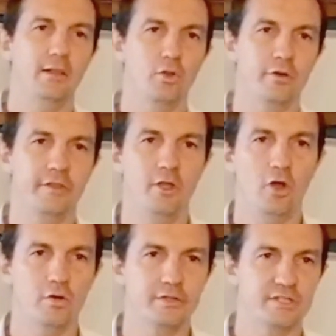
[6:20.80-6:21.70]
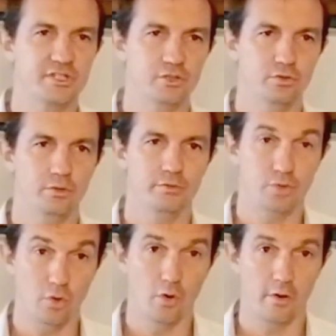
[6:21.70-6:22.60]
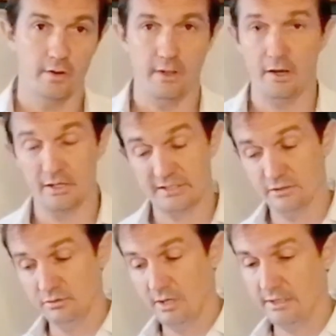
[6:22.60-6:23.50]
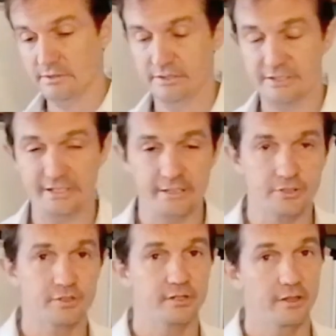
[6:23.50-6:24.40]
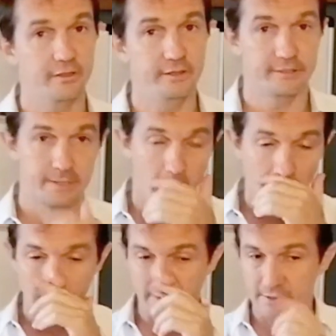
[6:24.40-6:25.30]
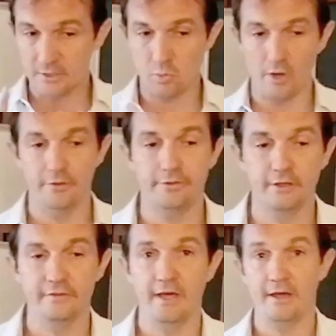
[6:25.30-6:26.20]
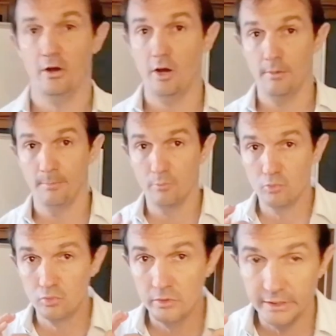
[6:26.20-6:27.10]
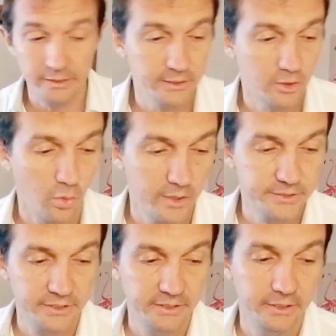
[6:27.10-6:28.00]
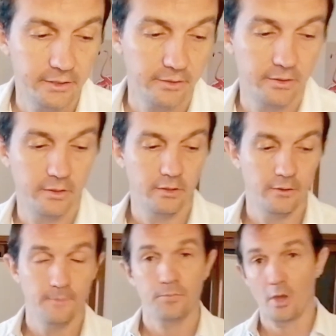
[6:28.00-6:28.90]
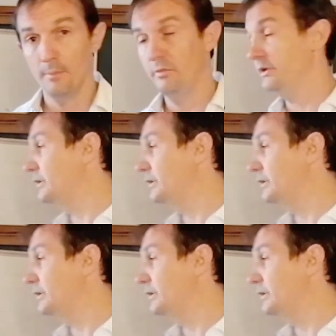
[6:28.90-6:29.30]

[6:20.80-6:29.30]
a lot of the old is still taught, and I still like to teach this. But there's one thing that I'm really questioning here. I'm